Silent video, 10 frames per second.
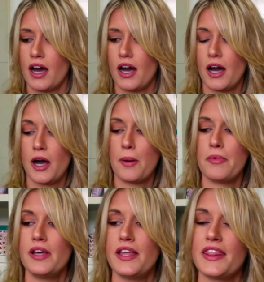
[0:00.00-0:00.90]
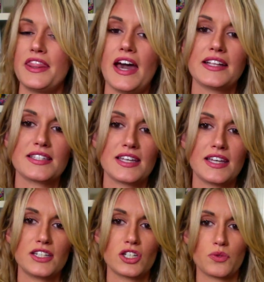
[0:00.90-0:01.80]
Um, that's
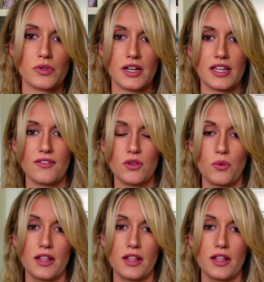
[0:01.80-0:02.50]
it. Just wanted to give you